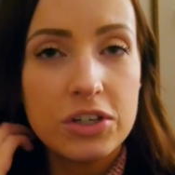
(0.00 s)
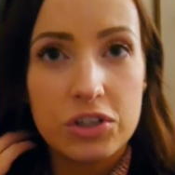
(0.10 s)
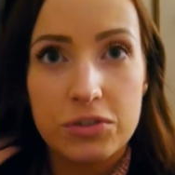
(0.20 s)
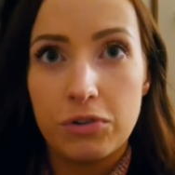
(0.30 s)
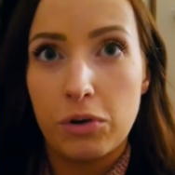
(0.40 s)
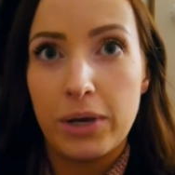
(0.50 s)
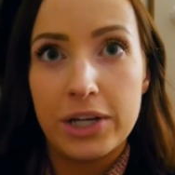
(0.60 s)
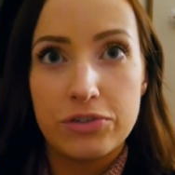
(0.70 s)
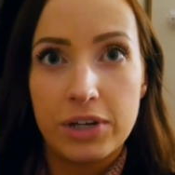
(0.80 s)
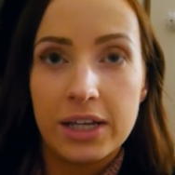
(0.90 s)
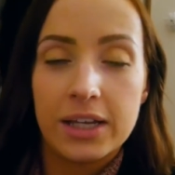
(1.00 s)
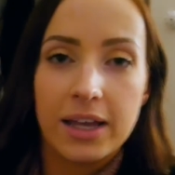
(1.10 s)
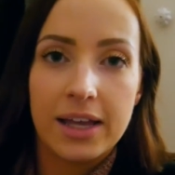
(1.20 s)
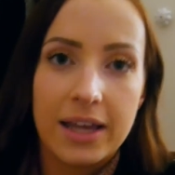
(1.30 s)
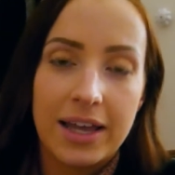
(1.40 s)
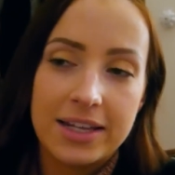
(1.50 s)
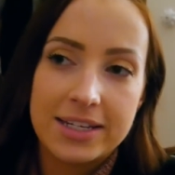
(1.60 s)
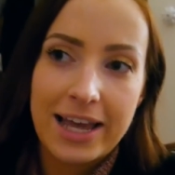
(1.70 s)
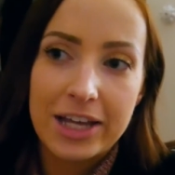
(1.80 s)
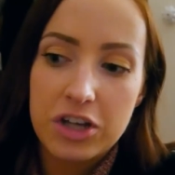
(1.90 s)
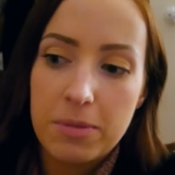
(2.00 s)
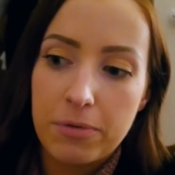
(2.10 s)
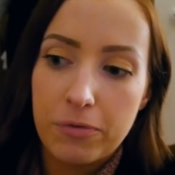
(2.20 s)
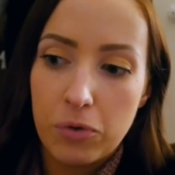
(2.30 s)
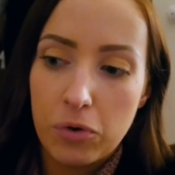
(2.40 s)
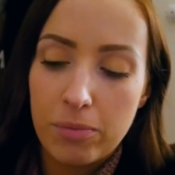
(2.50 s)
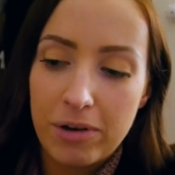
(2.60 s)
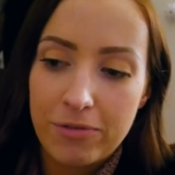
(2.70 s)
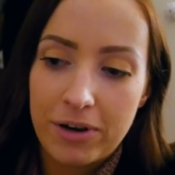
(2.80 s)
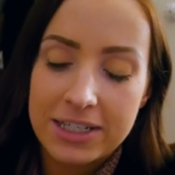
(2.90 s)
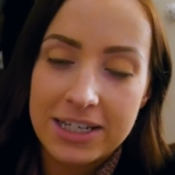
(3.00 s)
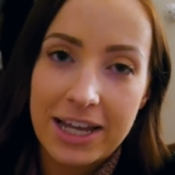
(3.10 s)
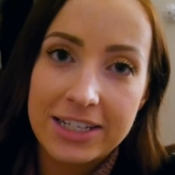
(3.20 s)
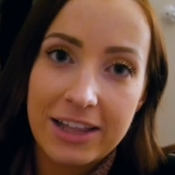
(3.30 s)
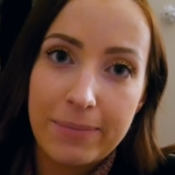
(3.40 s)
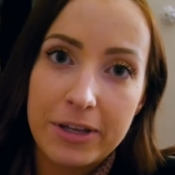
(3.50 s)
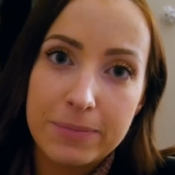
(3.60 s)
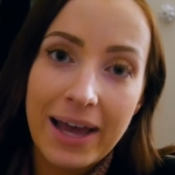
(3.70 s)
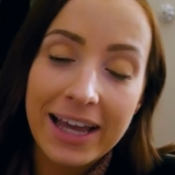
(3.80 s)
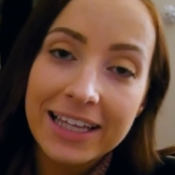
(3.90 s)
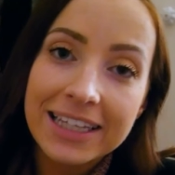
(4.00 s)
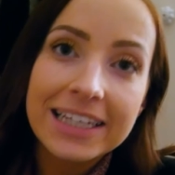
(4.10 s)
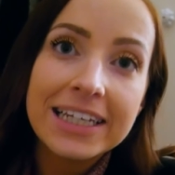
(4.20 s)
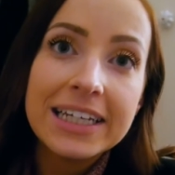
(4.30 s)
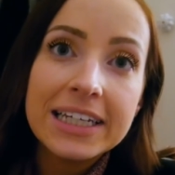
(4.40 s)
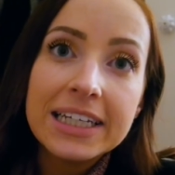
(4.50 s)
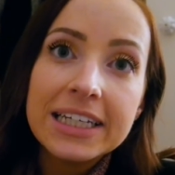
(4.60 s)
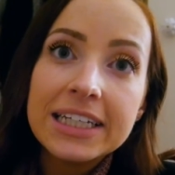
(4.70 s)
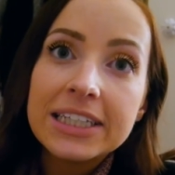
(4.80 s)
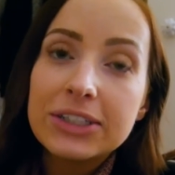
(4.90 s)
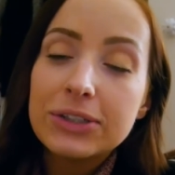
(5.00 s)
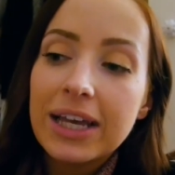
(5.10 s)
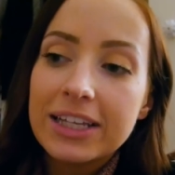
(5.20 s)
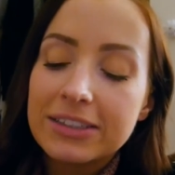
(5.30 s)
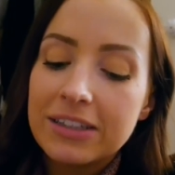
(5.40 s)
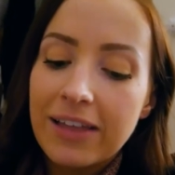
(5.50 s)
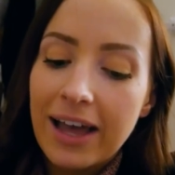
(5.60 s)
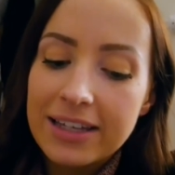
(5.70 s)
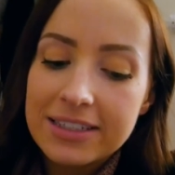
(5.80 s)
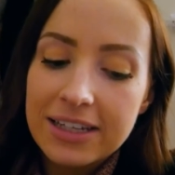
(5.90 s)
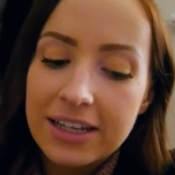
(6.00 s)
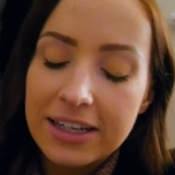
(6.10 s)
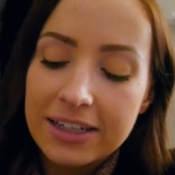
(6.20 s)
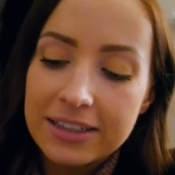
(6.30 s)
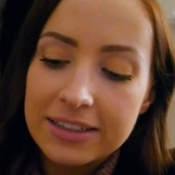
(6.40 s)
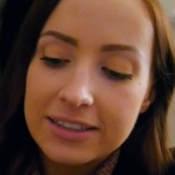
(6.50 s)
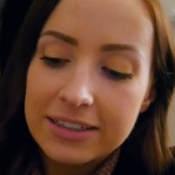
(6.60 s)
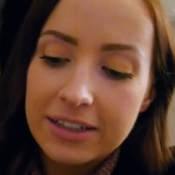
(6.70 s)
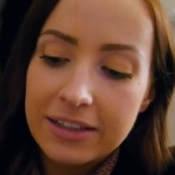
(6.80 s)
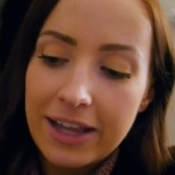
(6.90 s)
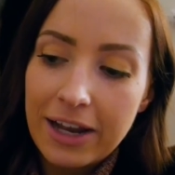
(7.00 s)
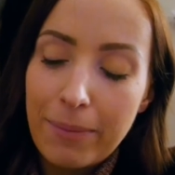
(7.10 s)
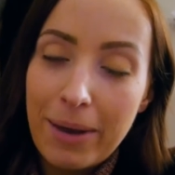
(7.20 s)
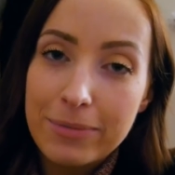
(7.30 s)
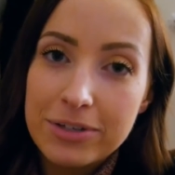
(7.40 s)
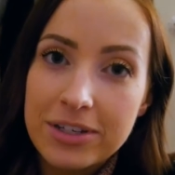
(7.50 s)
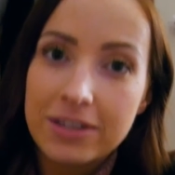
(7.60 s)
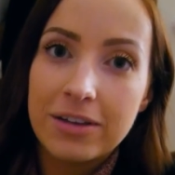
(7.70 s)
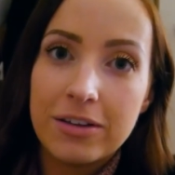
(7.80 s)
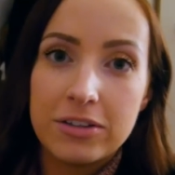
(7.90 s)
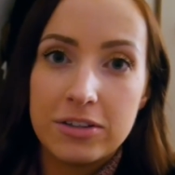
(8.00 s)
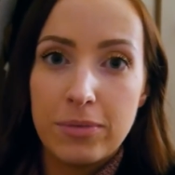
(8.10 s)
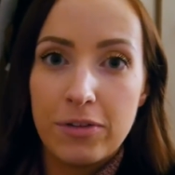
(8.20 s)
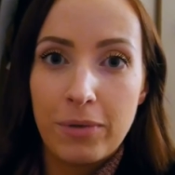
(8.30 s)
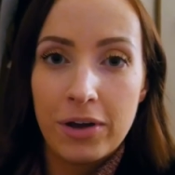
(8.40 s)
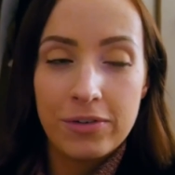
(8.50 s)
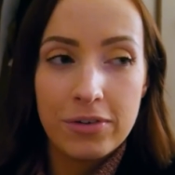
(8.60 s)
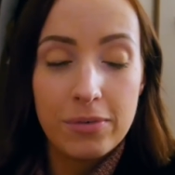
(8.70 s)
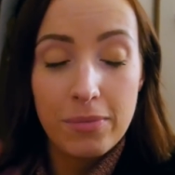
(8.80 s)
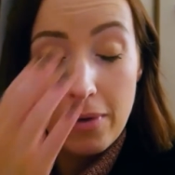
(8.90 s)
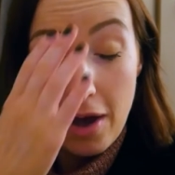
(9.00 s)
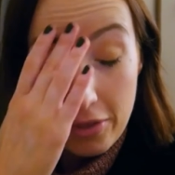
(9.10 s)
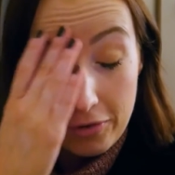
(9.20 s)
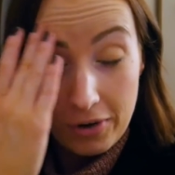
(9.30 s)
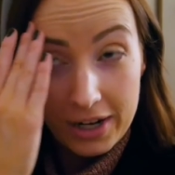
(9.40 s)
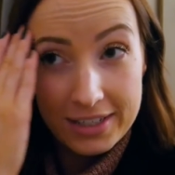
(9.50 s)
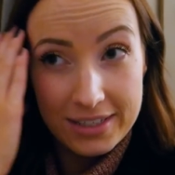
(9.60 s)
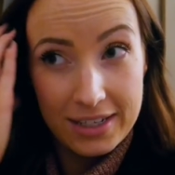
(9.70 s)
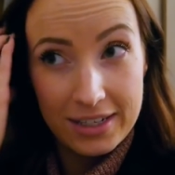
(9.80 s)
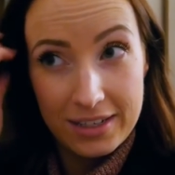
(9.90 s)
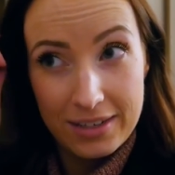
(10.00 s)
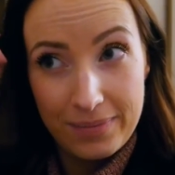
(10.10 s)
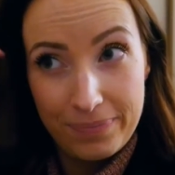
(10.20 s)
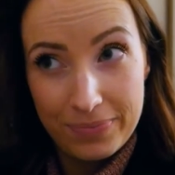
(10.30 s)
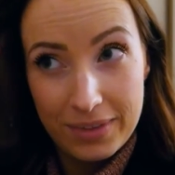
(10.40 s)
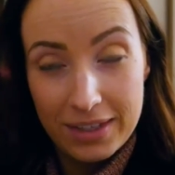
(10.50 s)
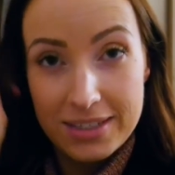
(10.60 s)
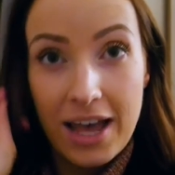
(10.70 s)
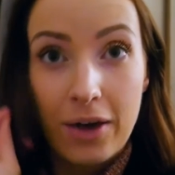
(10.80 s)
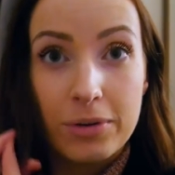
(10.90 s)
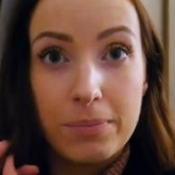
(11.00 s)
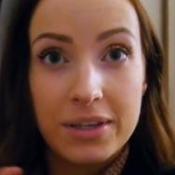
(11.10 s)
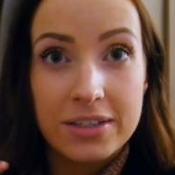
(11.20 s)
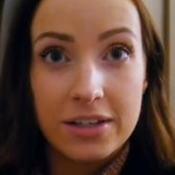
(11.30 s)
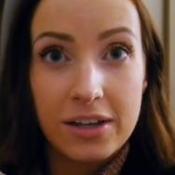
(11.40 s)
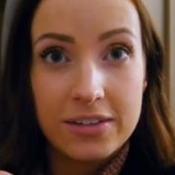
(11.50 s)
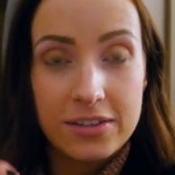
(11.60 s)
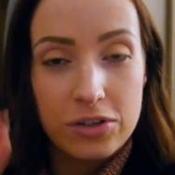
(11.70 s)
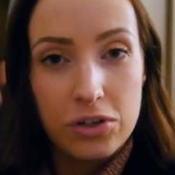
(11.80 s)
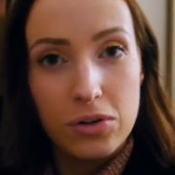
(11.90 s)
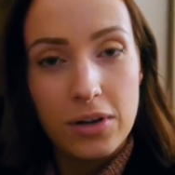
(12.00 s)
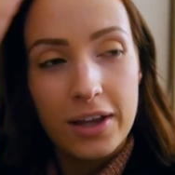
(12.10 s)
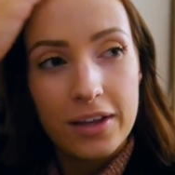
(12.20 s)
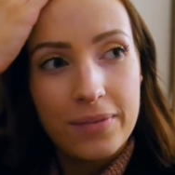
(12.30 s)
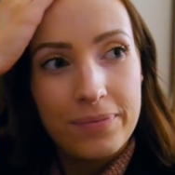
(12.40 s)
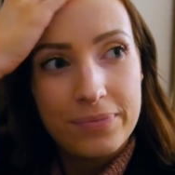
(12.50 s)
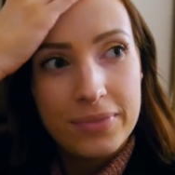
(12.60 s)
just for a quick drink and catch up before my friend had to get the bus back. So yes, I did that. And then I met some of my other friends in town in Bicester, because there's a new, like,